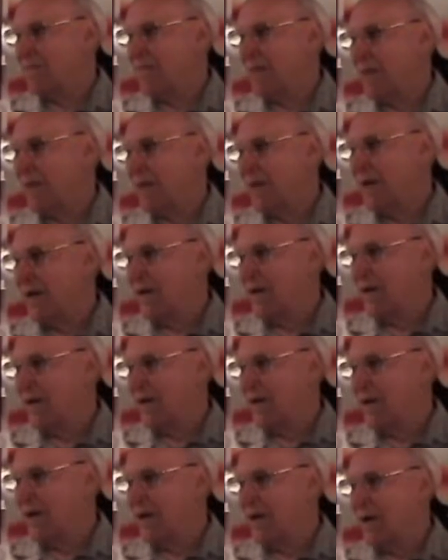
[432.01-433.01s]
Mhm. What
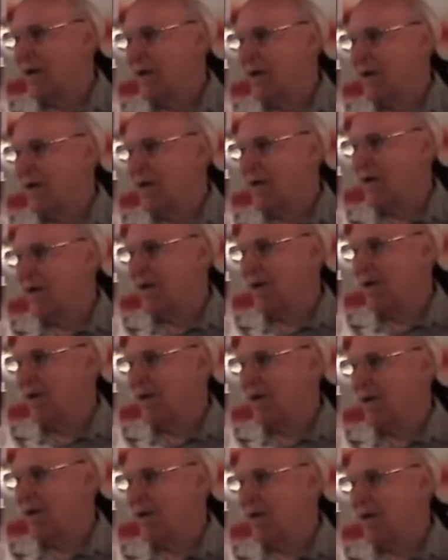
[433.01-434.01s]
was the squadron that he
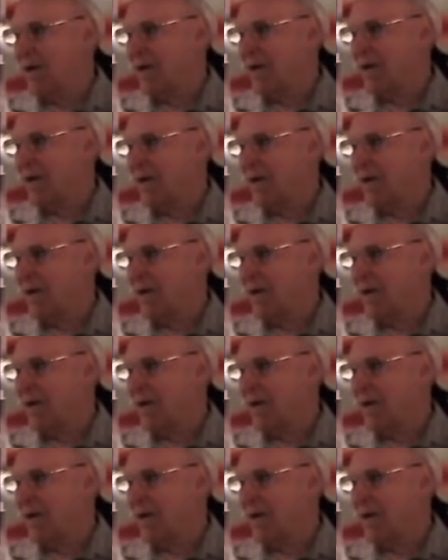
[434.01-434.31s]
joined?